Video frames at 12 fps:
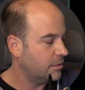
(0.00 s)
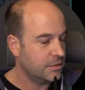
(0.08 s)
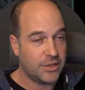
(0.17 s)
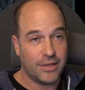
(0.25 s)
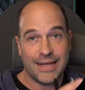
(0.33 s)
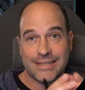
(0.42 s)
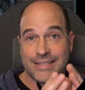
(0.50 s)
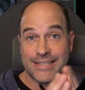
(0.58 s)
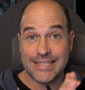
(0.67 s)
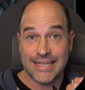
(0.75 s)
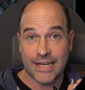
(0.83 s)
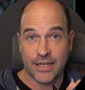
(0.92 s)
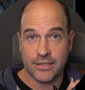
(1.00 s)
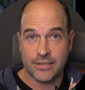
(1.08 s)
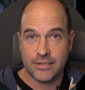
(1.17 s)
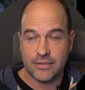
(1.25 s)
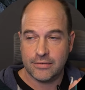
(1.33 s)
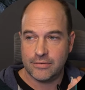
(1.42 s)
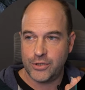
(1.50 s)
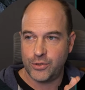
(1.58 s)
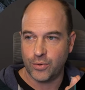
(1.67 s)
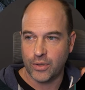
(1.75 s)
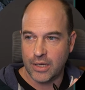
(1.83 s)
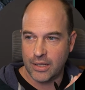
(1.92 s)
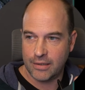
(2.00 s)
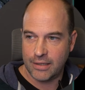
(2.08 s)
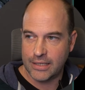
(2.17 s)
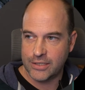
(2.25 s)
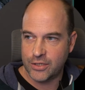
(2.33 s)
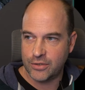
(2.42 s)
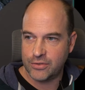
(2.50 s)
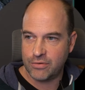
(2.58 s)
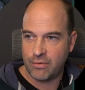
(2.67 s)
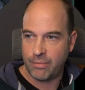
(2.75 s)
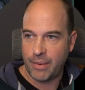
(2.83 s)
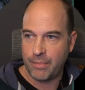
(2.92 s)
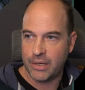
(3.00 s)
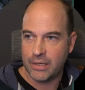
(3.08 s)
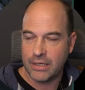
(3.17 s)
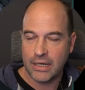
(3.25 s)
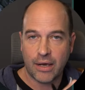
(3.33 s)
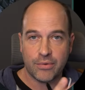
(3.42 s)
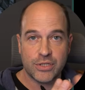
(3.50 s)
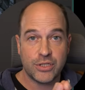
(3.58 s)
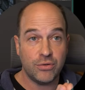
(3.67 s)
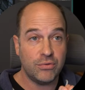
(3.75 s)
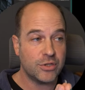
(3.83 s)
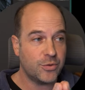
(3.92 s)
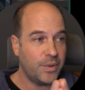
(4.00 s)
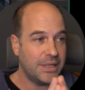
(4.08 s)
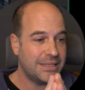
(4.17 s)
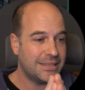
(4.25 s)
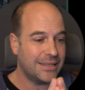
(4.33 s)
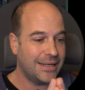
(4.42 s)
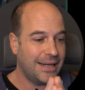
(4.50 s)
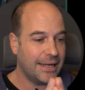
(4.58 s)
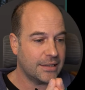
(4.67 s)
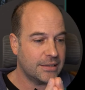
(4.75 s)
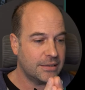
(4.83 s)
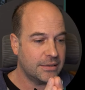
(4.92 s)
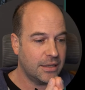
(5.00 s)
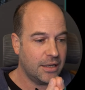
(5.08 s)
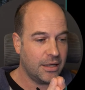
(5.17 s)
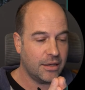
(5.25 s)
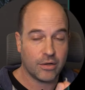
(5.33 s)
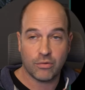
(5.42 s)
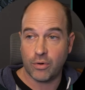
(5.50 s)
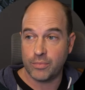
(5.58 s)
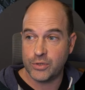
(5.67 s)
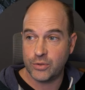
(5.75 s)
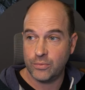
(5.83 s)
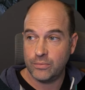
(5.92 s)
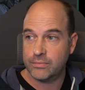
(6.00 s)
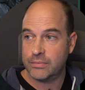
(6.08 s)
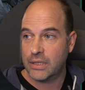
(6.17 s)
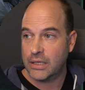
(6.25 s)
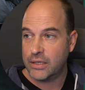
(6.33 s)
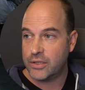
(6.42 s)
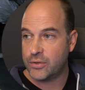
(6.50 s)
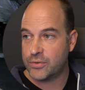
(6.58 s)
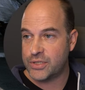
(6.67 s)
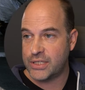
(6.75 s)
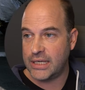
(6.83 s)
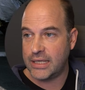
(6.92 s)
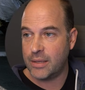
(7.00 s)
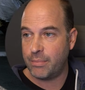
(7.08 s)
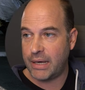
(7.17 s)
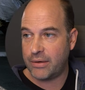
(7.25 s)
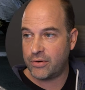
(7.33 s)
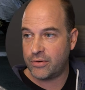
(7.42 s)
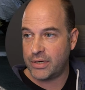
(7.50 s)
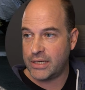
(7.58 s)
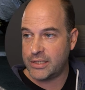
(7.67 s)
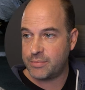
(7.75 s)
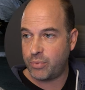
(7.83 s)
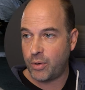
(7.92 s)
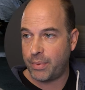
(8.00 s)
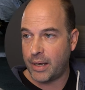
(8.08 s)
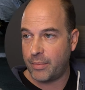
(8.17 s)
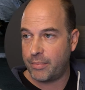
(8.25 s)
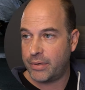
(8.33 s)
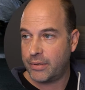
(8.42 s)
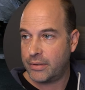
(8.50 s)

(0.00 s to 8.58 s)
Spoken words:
So that's the second shortcut that's good to remember. Now, as soon as we select the crop tool, you'll see the boundaries pop up